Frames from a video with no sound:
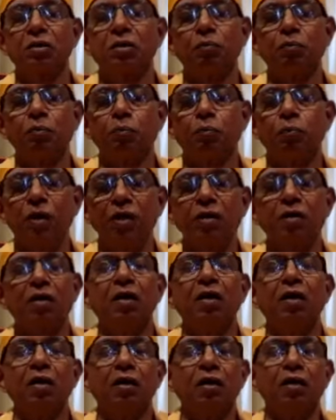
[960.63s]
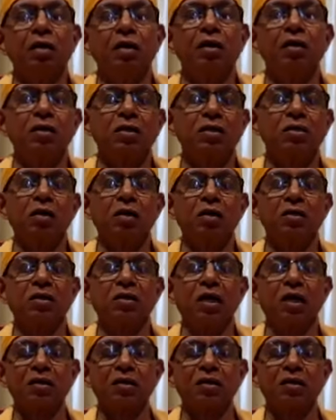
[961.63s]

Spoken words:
completely in restless